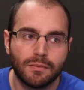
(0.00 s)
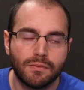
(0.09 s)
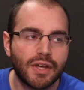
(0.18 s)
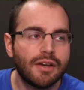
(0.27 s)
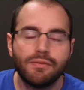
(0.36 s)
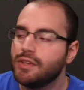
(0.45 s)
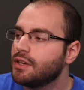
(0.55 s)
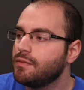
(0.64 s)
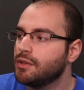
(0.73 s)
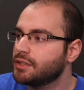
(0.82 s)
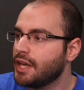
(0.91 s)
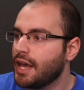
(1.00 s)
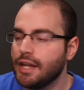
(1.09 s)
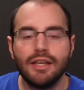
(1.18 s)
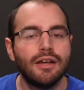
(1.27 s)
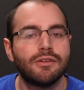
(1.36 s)
Like, I feel like if you looked at
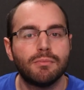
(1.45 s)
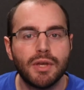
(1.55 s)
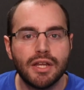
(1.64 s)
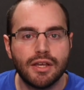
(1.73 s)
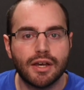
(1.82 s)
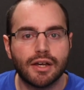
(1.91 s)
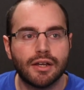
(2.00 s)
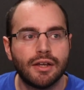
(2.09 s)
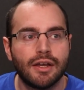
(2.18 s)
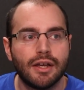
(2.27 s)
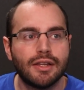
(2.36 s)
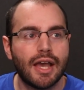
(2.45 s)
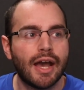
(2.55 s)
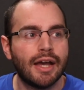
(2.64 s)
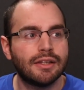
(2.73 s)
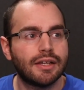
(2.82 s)
any other media and they
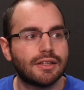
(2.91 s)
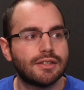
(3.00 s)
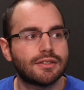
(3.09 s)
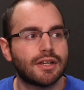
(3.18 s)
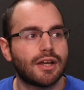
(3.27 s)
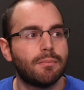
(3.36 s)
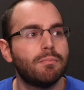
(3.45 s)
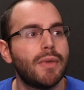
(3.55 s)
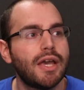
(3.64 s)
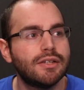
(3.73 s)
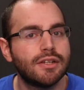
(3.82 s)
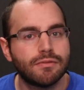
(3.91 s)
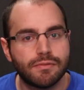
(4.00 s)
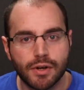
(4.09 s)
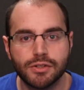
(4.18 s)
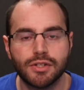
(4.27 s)
had like this like amazing
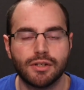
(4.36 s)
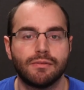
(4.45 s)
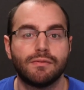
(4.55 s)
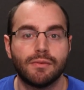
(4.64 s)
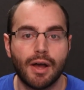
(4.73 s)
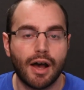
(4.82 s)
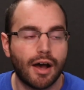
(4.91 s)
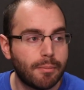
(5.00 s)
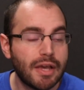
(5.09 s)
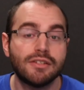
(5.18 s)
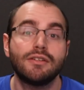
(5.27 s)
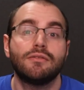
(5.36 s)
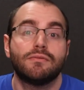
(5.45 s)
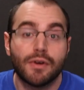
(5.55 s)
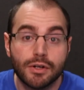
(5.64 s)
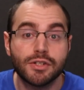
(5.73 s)
version
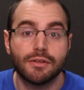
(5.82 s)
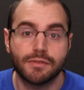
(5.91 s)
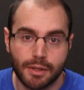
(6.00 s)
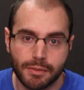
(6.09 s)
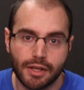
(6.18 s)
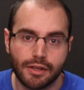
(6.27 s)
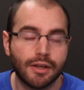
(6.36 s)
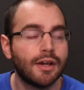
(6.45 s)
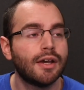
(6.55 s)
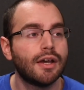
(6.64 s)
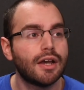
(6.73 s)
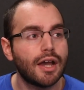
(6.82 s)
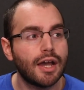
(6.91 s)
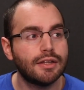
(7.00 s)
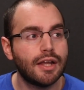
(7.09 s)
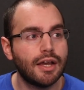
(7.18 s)
of something,
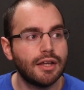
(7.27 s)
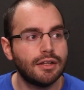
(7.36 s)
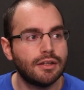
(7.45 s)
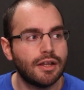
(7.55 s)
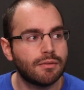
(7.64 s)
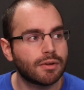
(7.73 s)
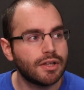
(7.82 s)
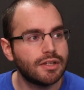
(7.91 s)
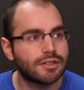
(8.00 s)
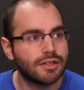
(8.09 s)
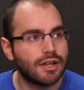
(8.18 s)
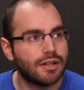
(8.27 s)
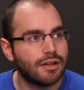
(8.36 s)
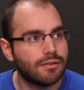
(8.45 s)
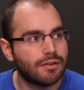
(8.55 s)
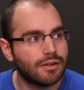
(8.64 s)
and then they released
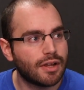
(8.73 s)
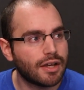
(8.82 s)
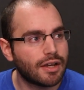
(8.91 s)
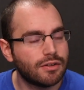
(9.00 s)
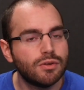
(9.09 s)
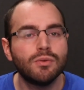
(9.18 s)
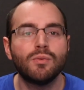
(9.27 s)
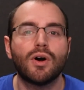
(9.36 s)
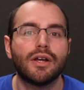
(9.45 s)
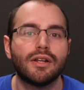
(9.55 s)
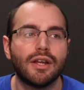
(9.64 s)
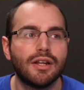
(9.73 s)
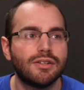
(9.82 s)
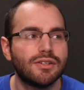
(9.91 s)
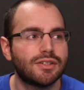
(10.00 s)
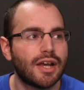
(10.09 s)
in like a new one and it
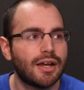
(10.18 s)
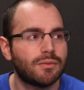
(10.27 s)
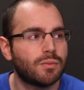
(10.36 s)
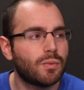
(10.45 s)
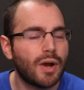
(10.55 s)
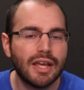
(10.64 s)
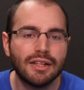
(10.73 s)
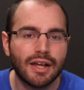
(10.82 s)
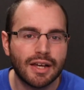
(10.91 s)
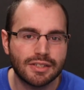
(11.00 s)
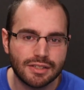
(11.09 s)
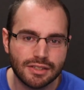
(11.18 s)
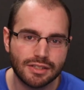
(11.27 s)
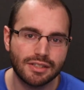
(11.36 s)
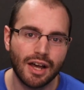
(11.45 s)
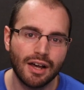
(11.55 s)
just had way less
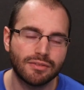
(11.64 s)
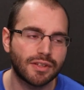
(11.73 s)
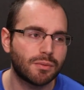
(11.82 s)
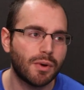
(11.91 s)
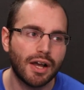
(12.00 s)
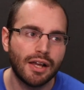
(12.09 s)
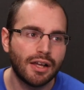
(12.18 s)
stuff. Like, what?